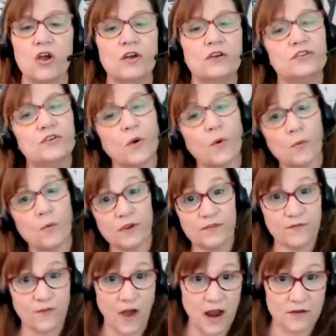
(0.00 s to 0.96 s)
So when we
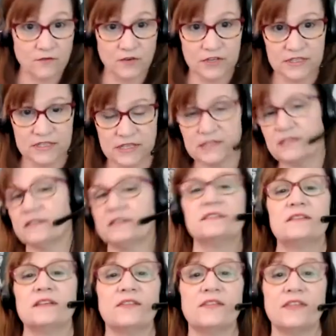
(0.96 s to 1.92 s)
find
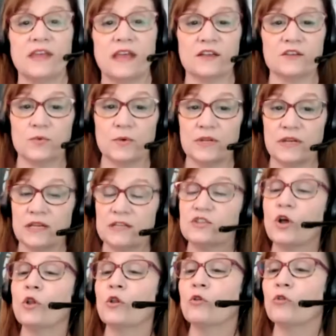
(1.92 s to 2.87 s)
resistance to things, we need
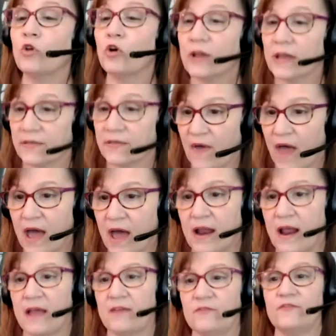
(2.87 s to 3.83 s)
to look at that
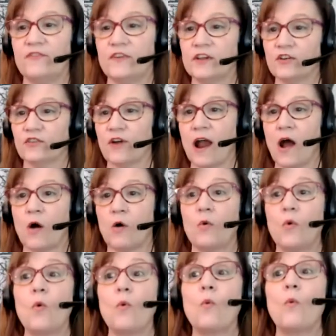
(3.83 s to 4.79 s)
and figure out,
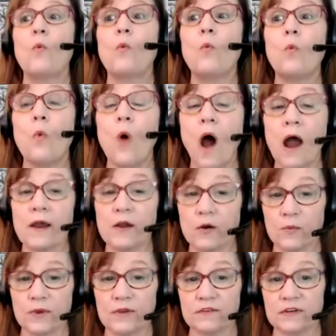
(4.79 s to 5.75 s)
why are
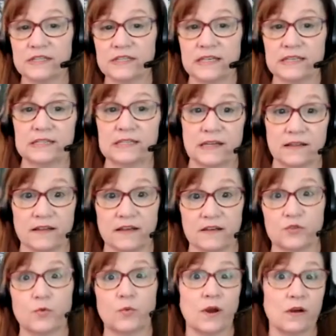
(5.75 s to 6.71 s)
we resisting
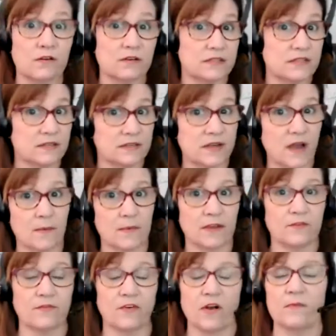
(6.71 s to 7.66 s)
this? Where is this
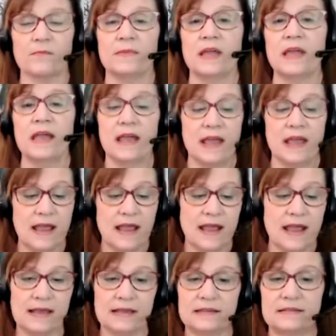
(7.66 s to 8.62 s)
coming from?
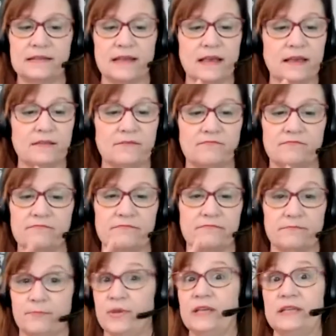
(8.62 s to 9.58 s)
Is it
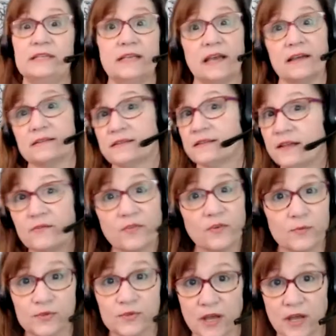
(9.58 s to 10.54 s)
PTSD
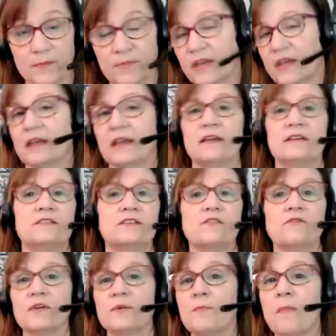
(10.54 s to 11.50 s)
from something? Is it
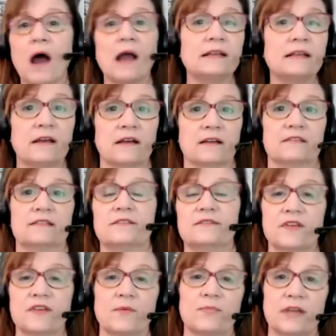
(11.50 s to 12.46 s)
reminding us of
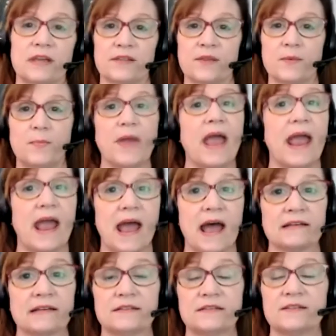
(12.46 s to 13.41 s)
something in the
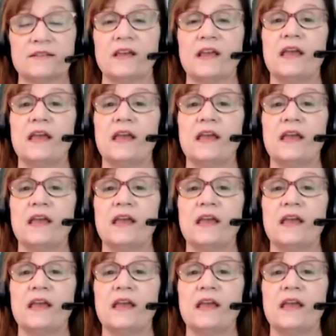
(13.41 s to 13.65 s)
past?